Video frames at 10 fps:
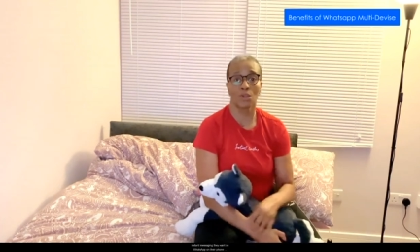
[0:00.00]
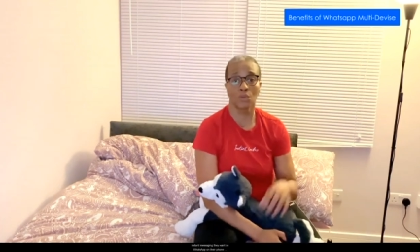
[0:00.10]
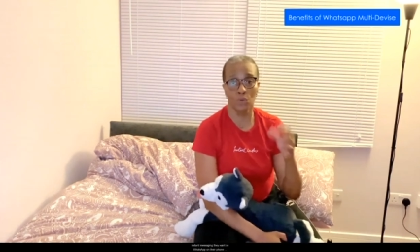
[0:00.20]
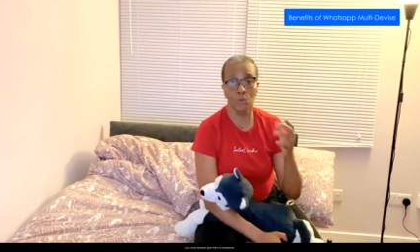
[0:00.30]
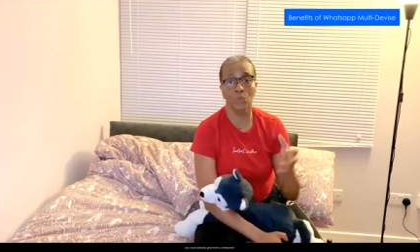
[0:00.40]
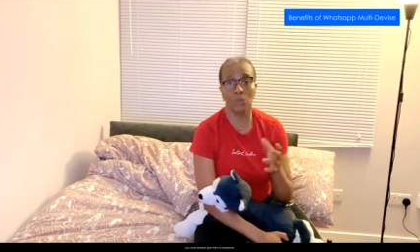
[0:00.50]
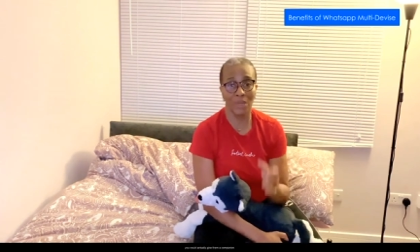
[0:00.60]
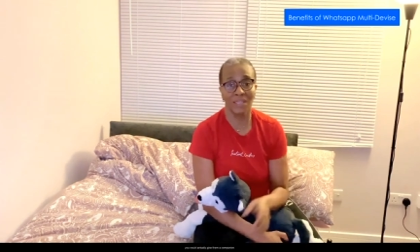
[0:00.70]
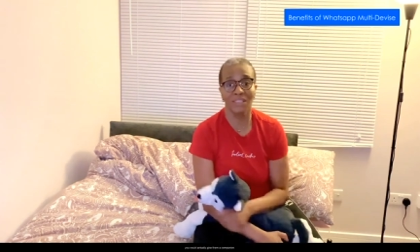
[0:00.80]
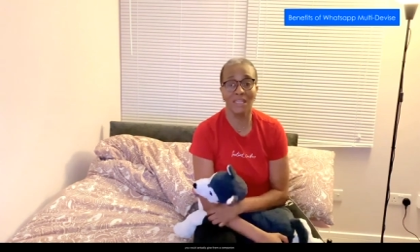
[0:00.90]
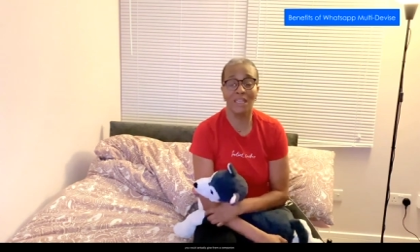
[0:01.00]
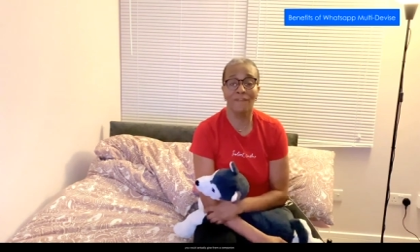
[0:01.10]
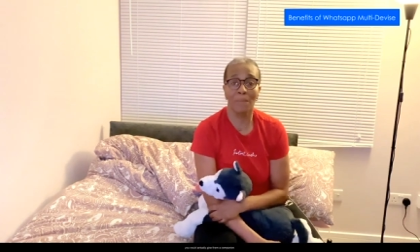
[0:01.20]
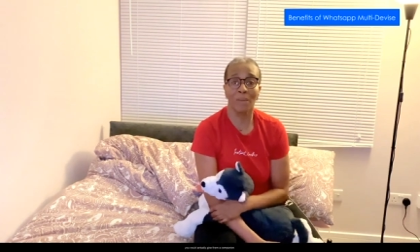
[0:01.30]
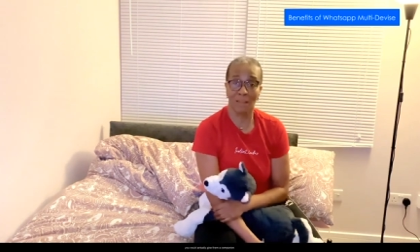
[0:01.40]
you could actually give
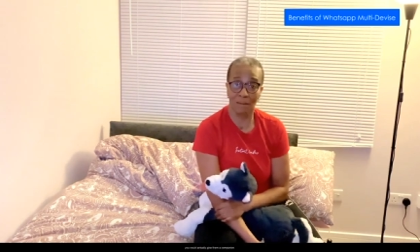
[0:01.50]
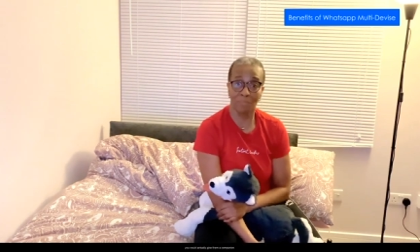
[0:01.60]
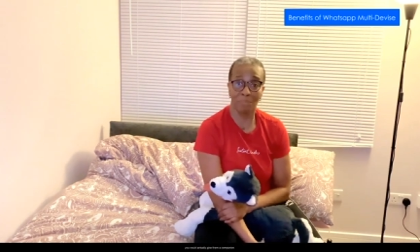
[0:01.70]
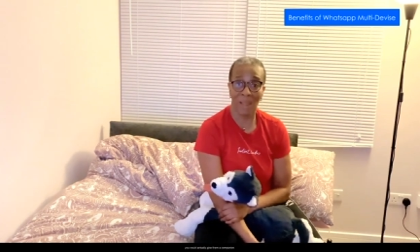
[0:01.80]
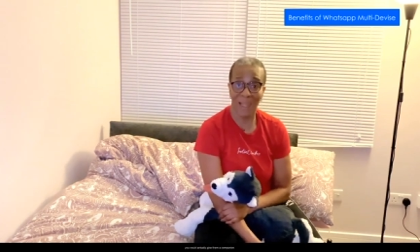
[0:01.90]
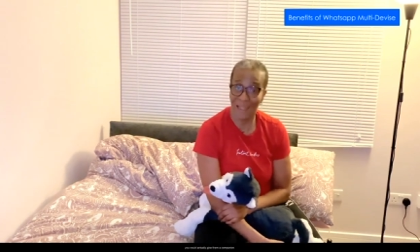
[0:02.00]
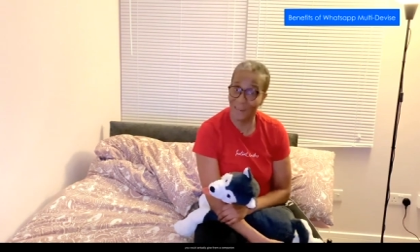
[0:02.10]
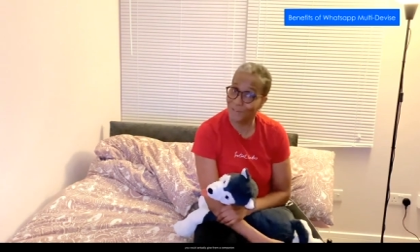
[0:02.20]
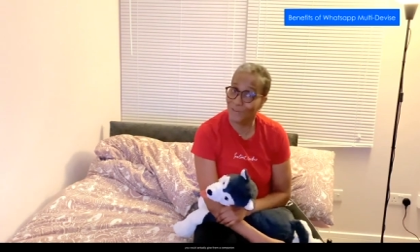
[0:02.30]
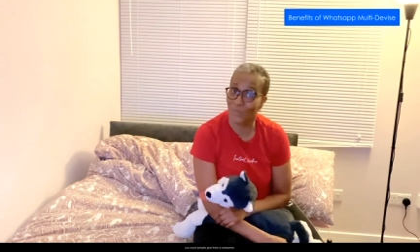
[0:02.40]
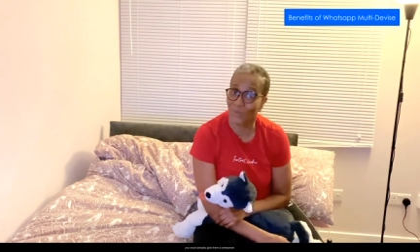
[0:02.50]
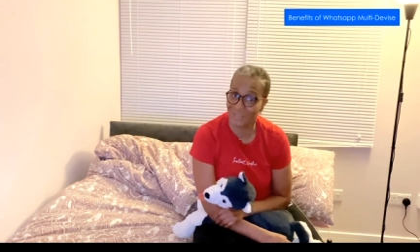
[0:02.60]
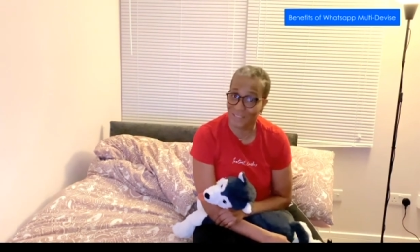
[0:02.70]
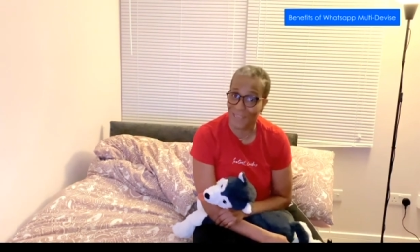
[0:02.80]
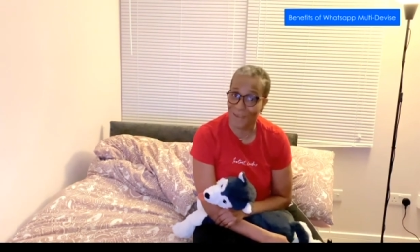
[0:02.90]
them a companion
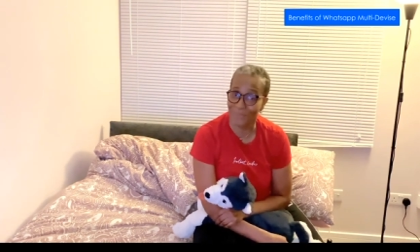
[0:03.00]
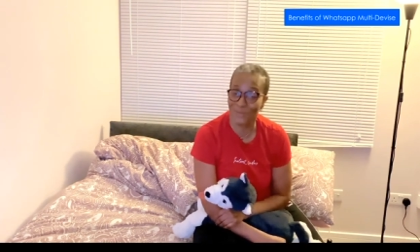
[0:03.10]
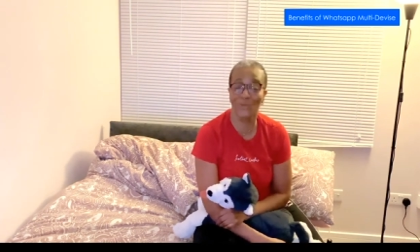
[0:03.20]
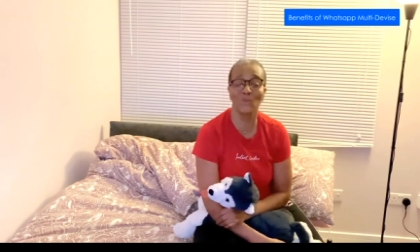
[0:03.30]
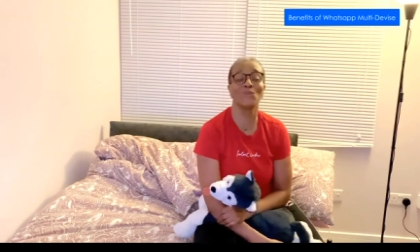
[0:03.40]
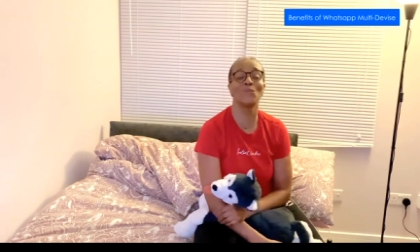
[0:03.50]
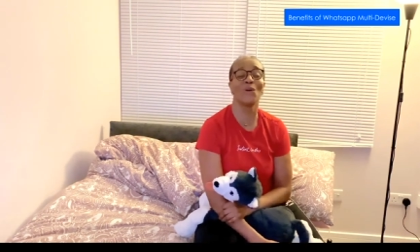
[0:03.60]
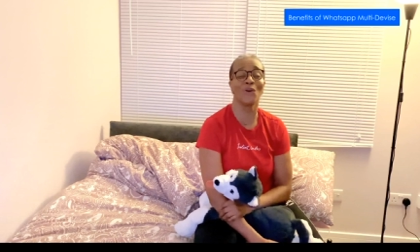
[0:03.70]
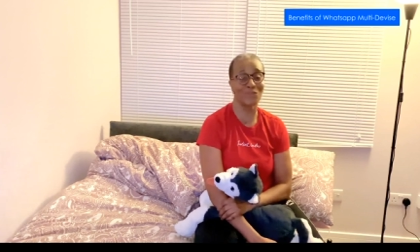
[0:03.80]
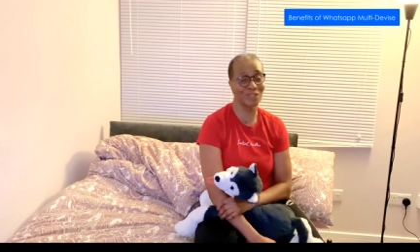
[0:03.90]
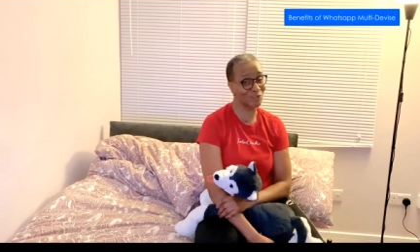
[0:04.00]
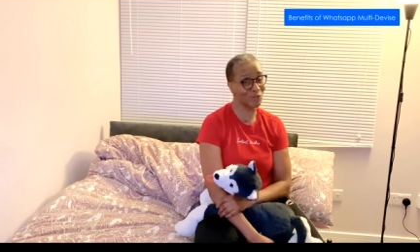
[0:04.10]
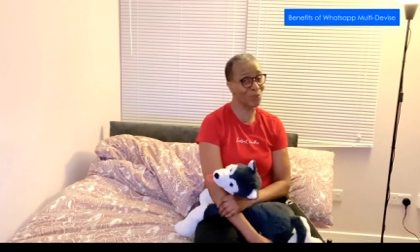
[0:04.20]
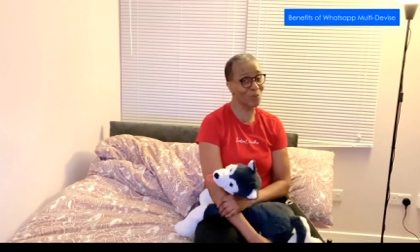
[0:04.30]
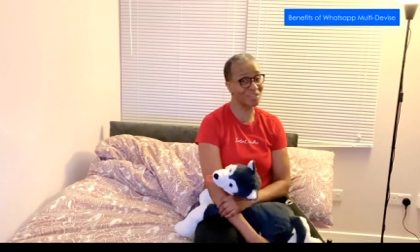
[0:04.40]
WhatsApp to your
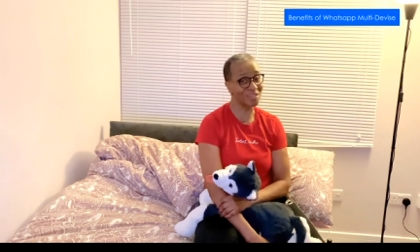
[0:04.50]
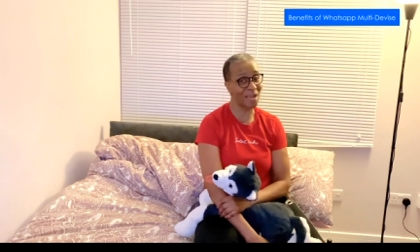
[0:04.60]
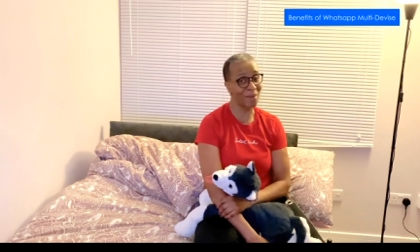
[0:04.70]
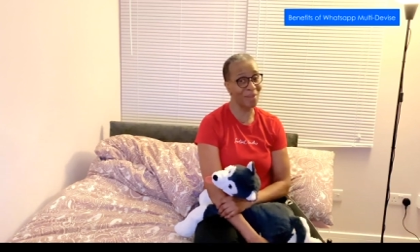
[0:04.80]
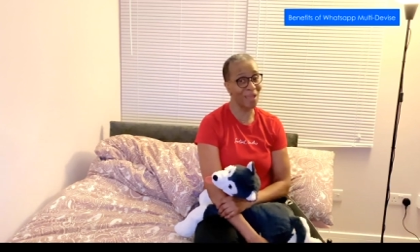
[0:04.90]
original WhatsApp